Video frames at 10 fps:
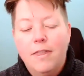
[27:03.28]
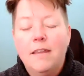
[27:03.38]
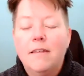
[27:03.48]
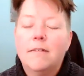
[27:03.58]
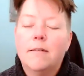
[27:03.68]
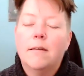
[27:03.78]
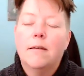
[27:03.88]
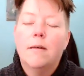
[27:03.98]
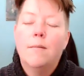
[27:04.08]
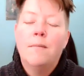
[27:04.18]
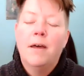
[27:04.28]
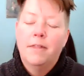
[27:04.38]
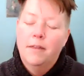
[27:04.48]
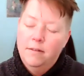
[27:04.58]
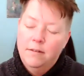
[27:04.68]
these
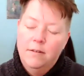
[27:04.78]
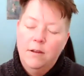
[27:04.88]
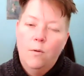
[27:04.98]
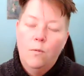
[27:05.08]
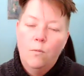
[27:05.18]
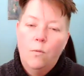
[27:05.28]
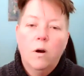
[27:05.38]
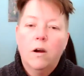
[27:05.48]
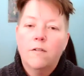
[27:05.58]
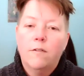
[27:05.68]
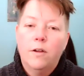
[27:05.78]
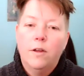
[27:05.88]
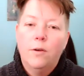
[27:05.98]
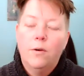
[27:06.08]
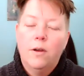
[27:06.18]
methods don't work for
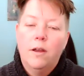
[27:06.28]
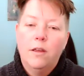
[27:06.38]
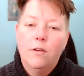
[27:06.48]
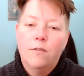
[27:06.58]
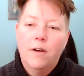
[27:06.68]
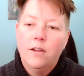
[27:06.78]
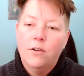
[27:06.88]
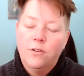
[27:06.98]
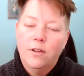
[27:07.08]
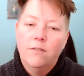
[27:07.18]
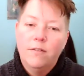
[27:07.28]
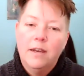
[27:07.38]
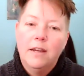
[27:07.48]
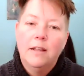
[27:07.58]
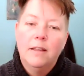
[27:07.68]
you and you find yourself
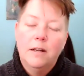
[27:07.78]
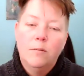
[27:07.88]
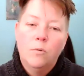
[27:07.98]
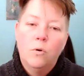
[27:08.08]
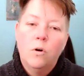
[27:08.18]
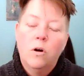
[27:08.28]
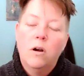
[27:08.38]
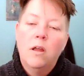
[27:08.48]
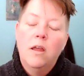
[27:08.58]
needing a little more,